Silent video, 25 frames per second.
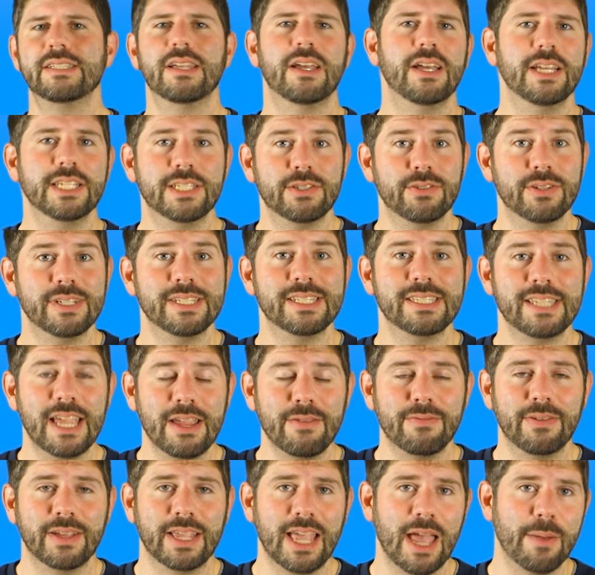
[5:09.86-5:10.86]
search for a
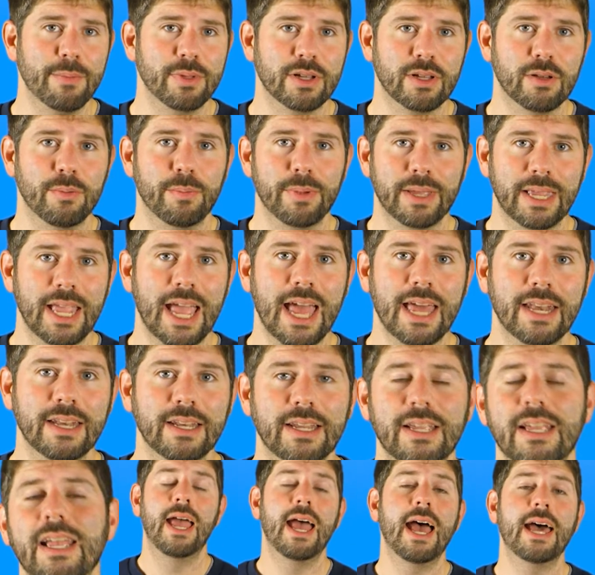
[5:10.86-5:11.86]
safer chemical began.
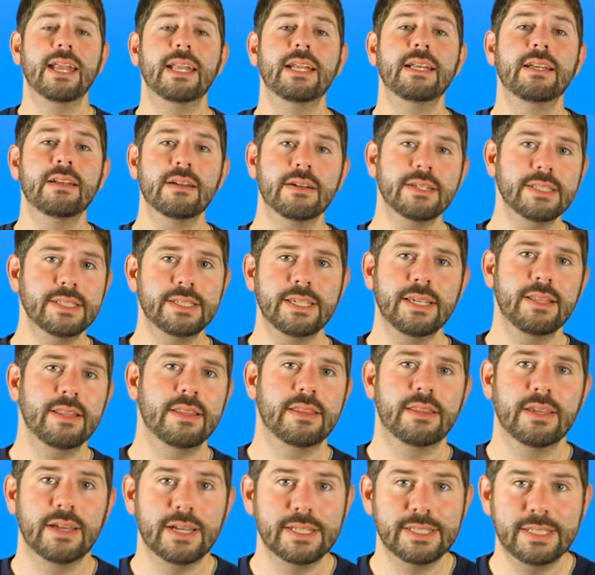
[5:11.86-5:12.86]
And in
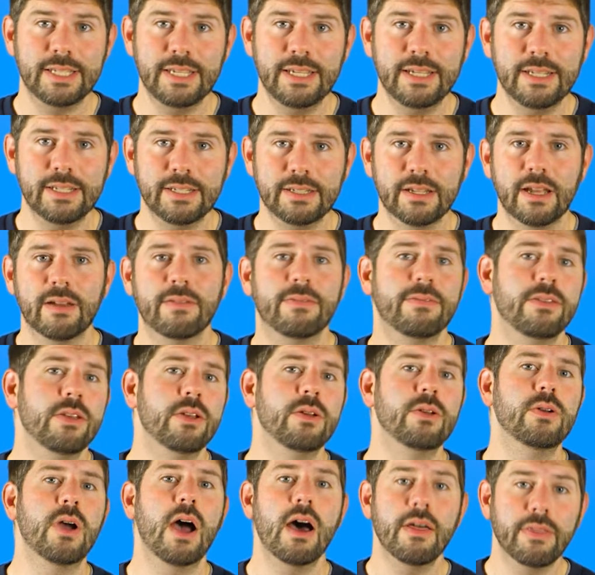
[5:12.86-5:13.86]
1913, a
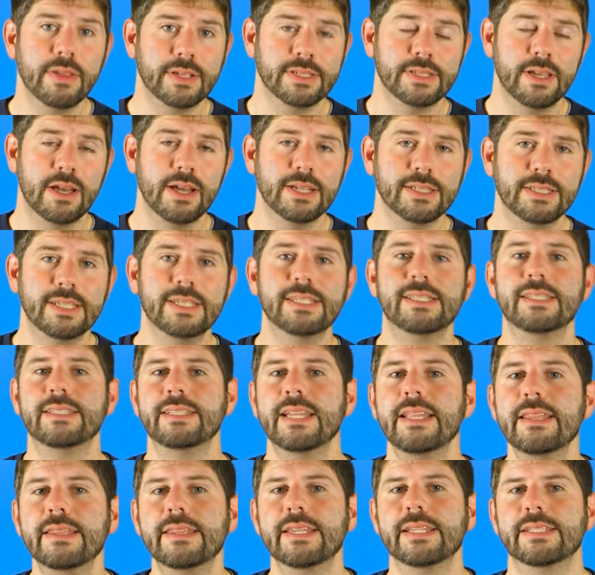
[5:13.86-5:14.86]
few other scientists
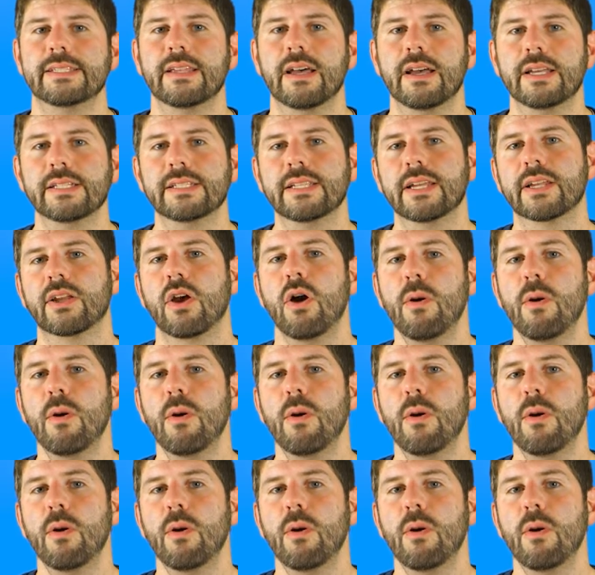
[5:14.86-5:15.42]
synthesized a